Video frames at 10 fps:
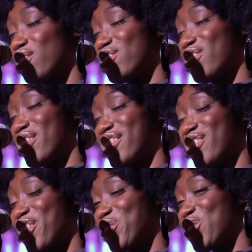So this
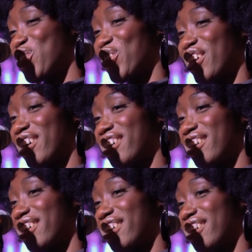love story,
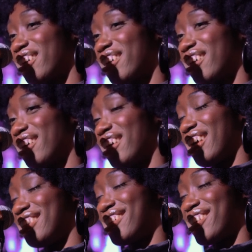
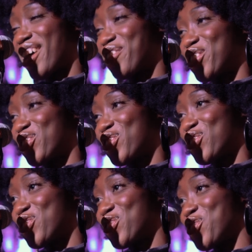it didn't ever
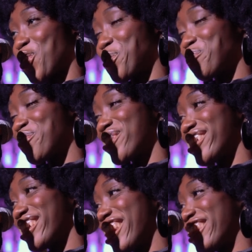stop.
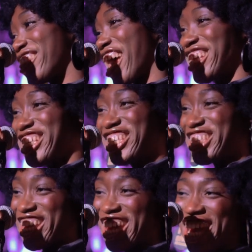Thank
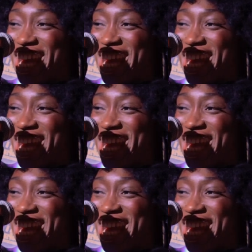you!